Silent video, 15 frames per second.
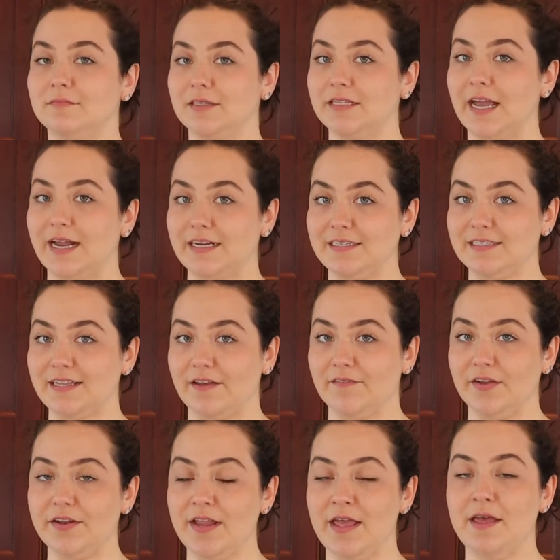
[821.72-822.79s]

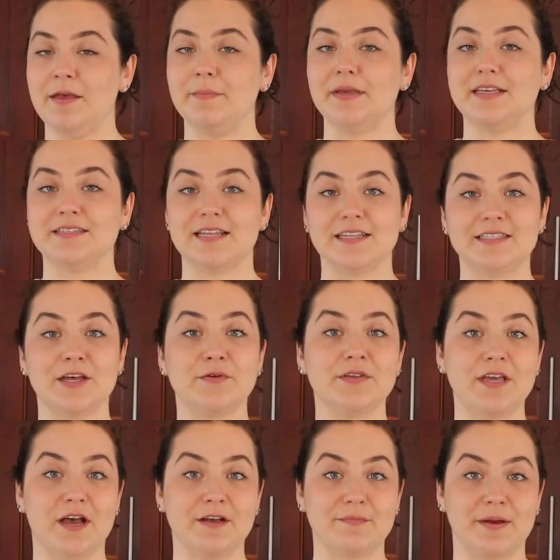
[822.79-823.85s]
97, because that's how
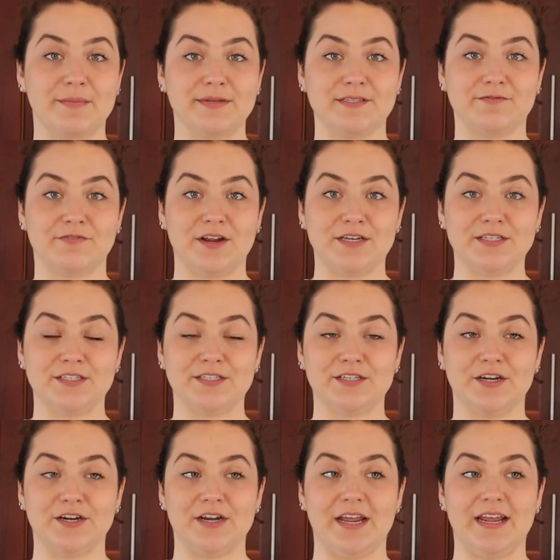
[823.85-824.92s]
young Baba's friend is
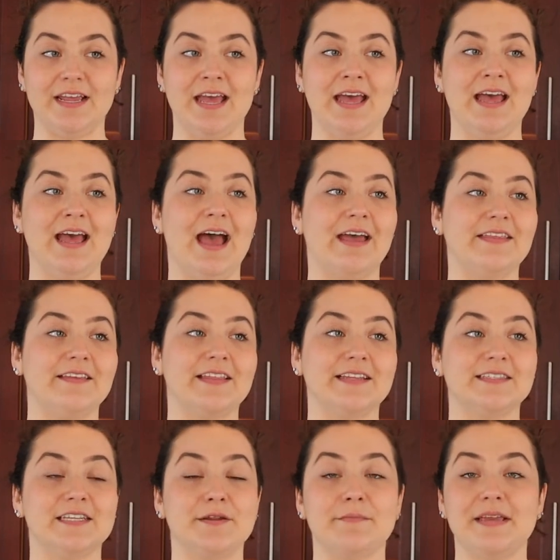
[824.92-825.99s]
turning. I think
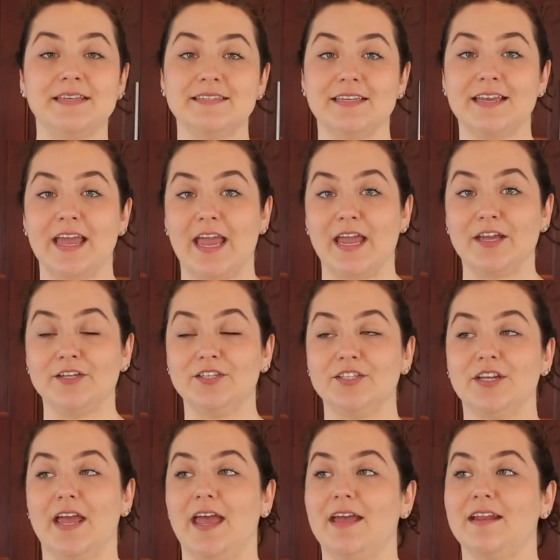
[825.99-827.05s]
that's an amazing
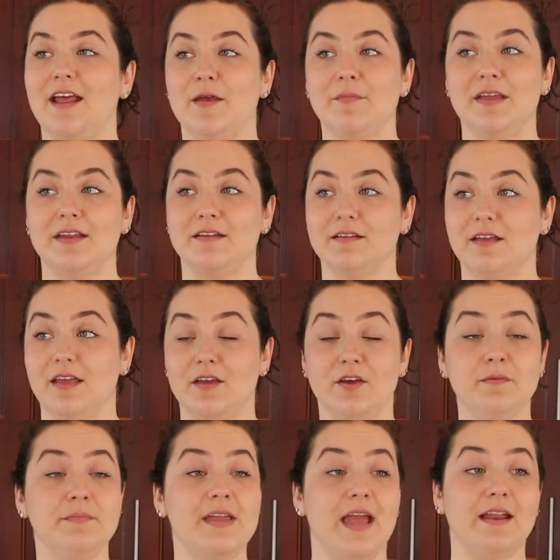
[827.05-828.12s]
age, and I mean, it
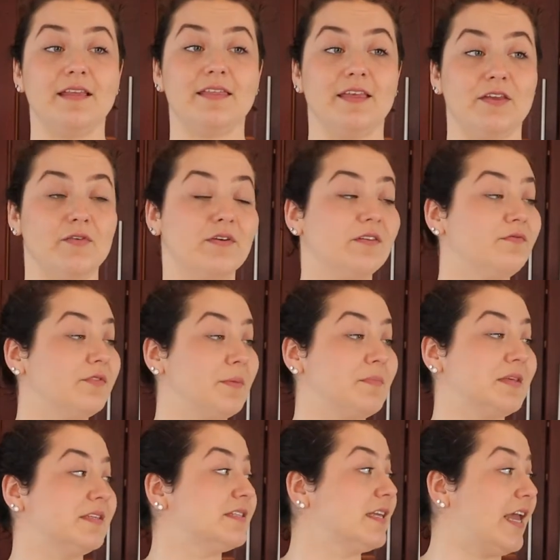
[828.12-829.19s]
could be anything. You could flip
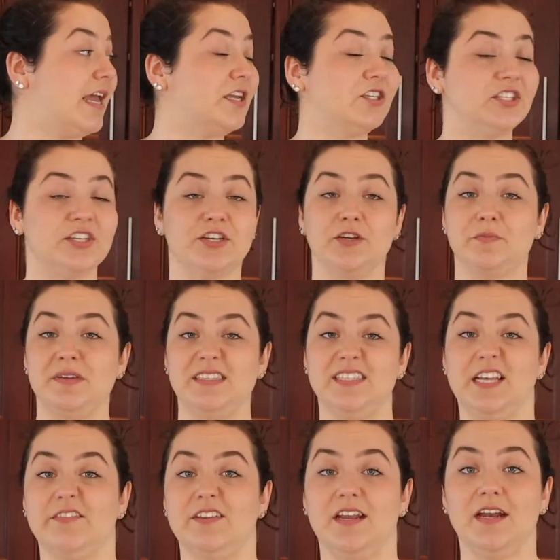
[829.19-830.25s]
this cake, she could be
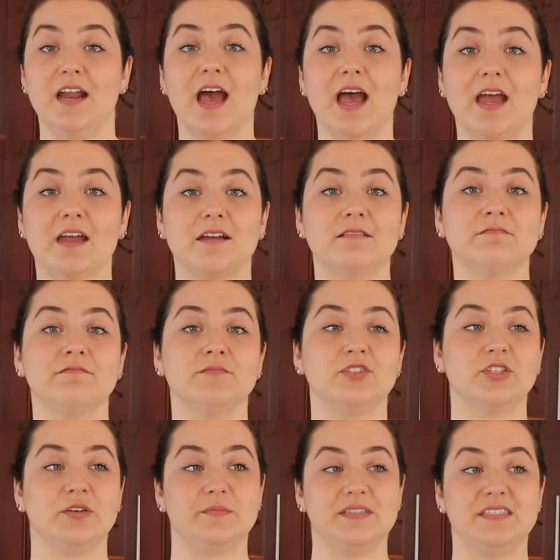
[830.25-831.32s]
79,
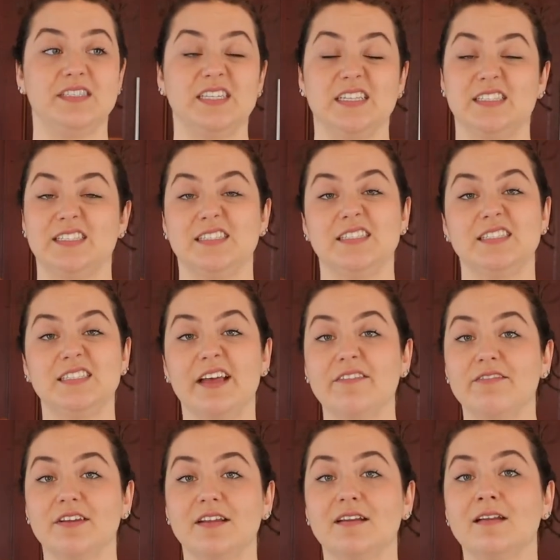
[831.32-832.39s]
she could be
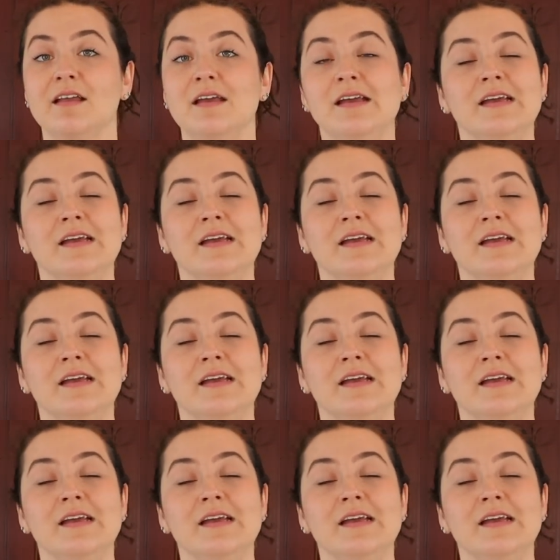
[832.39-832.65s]
67.